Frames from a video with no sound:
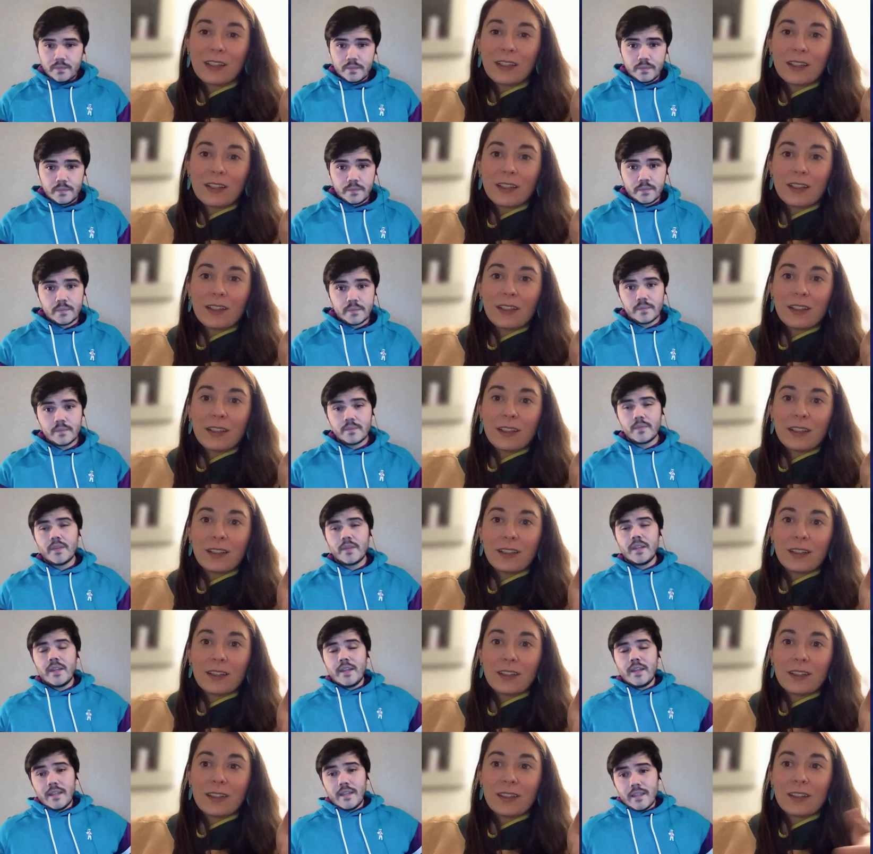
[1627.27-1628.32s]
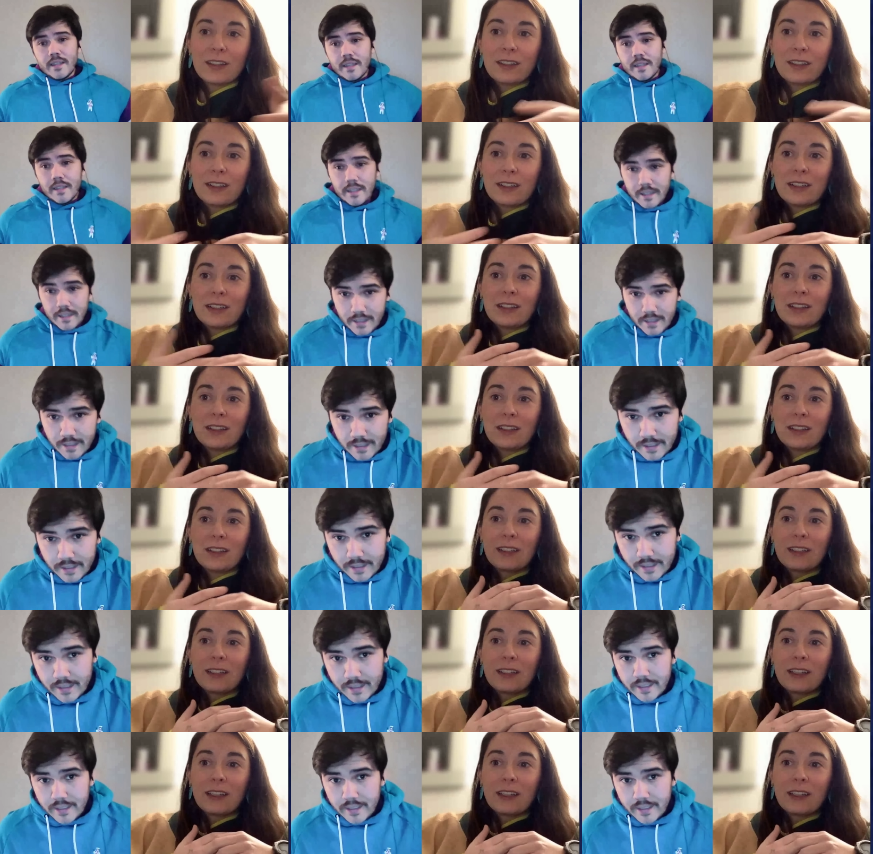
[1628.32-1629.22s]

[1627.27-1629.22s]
(silence)